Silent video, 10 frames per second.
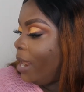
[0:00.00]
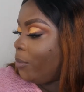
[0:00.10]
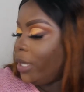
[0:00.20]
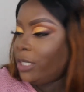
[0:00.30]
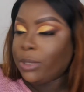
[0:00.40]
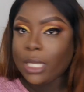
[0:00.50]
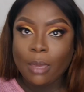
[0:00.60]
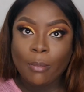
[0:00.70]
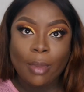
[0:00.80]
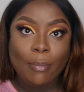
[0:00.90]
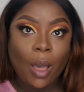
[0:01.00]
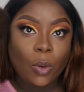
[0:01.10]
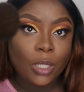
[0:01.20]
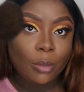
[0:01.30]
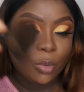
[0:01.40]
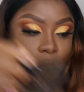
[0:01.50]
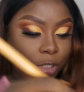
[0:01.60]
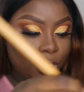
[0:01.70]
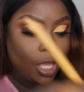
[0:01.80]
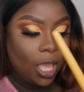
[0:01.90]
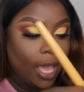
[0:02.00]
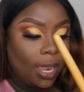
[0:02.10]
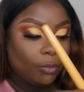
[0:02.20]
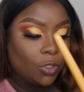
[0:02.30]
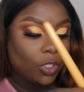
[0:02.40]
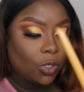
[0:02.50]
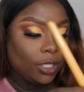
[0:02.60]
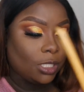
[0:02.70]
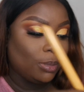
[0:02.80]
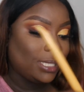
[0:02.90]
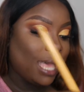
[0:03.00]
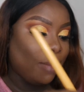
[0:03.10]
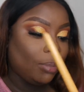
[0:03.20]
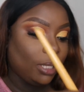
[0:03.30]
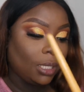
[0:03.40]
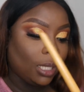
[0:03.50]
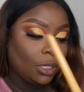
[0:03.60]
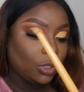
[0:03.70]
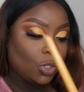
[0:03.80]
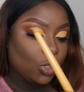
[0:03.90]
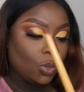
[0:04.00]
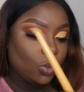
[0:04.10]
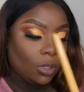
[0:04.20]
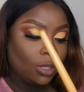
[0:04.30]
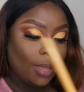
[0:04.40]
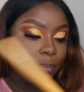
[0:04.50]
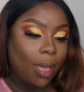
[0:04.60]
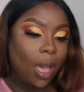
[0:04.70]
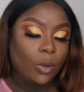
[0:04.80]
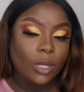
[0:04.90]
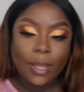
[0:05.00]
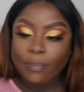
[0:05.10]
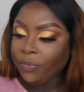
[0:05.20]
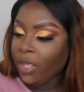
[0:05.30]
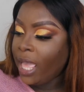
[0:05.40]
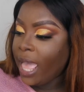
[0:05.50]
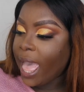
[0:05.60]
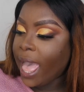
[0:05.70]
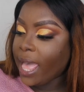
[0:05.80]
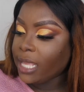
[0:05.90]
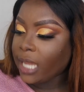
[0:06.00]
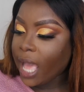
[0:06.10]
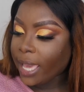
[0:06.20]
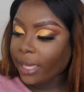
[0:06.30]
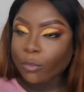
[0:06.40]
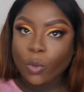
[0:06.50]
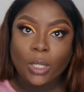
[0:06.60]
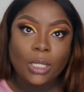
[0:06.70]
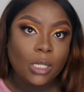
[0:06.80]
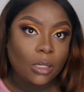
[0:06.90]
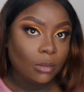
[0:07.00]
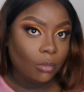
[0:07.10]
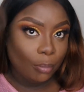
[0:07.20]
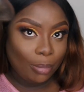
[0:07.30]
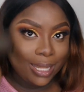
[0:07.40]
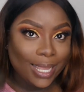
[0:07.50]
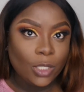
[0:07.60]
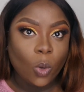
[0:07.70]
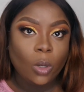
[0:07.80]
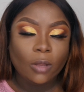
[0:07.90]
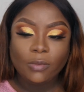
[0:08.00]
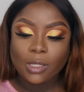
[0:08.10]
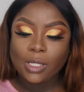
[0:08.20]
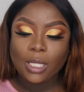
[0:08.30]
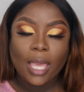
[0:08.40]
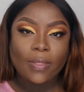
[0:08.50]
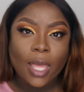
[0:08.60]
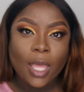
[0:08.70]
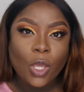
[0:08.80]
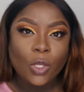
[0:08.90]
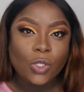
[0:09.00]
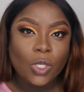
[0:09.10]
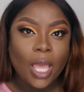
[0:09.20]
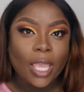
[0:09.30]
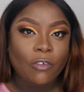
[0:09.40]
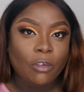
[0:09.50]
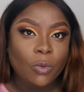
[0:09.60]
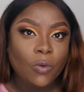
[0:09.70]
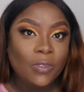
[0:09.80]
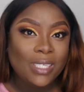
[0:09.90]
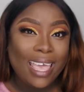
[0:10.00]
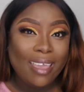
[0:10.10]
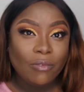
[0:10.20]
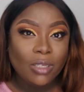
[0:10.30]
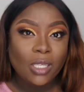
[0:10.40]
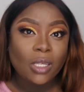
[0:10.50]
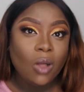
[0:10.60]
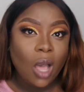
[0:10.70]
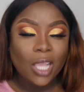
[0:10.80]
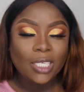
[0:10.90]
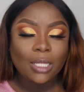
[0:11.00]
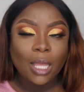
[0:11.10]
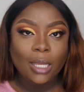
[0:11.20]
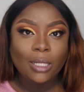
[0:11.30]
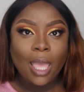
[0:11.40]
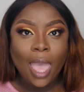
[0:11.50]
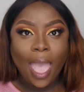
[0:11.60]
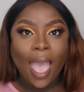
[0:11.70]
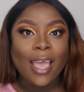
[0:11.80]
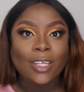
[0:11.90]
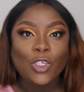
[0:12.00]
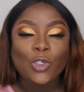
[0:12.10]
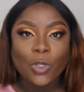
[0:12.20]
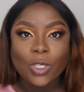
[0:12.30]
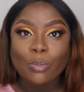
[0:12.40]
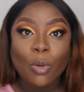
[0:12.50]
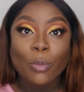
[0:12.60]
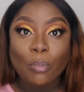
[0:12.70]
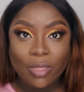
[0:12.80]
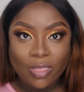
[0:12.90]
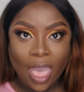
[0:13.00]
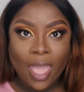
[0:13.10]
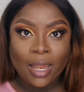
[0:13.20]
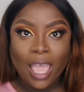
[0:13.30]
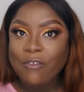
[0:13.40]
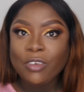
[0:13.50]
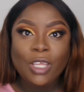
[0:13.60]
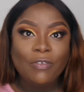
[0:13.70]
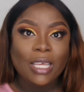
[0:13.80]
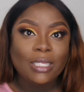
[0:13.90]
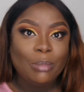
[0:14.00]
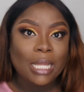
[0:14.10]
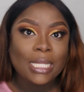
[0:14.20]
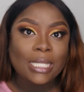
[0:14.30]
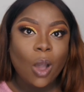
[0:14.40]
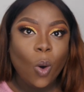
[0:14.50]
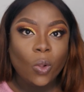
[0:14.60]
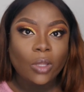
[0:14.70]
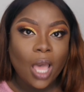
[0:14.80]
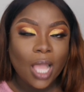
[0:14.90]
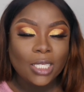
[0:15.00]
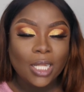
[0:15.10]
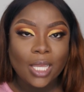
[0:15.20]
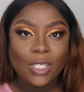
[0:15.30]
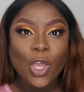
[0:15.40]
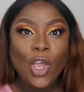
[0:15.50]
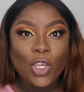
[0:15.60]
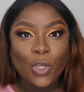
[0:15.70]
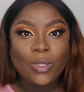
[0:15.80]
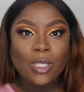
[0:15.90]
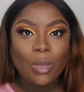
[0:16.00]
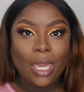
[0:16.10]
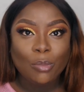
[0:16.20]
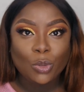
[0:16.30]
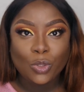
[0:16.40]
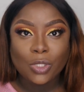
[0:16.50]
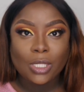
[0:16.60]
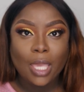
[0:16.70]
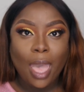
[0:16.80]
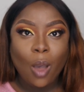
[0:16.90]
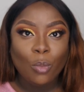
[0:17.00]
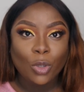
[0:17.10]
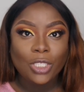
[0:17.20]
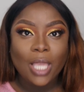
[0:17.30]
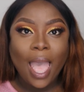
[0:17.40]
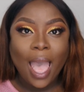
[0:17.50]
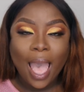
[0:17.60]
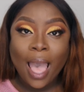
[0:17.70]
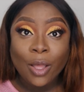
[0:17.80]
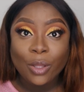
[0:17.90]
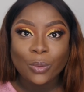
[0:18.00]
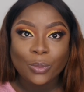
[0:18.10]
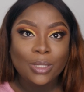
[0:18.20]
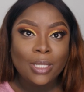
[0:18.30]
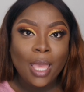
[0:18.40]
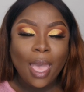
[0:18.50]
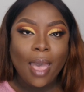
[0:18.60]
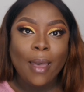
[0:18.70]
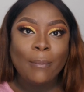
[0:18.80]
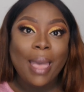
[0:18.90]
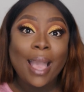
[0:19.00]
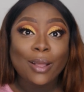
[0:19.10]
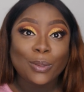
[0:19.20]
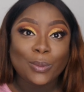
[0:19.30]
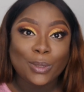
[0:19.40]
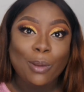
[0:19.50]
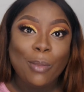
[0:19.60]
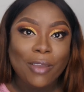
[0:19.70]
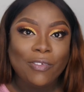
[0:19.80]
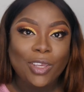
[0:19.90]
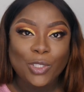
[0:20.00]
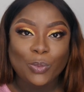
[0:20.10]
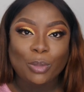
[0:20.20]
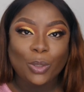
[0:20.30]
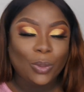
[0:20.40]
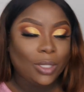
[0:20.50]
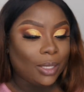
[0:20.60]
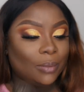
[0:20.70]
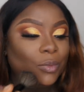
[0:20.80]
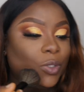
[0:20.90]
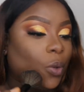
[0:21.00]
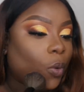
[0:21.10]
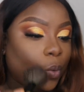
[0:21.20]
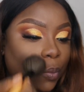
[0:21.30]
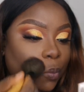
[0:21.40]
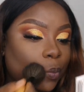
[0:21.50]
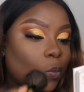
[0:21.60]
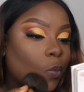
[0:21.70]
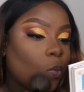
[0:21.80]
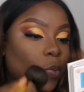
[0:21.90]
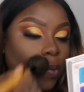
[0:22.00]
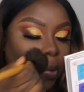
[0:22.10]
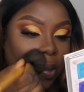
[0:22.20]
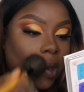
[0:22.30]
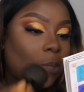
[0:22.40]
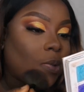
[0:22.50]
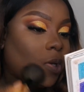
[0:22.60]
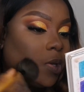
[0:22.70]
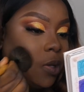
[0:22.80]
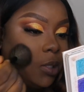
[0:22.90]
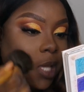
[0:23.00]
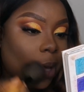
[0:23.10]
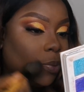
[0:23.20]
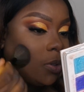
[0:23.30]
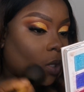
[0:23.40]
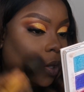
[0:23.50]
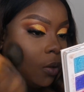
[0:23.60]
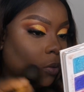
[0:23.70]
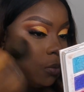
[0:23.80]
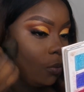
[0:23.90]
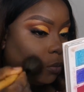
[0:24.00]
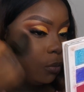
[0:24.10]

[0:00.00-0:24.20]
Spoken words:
and I'm going to be taking my powder brush, and I'm just going to be tapping into that powder, and I am going to blend all of this together so that it removes every single harsh line. And you can, but then even if it blends out all the harsh lines, you'll still be able to see how much angled my face will be looking. So I basically tap it in.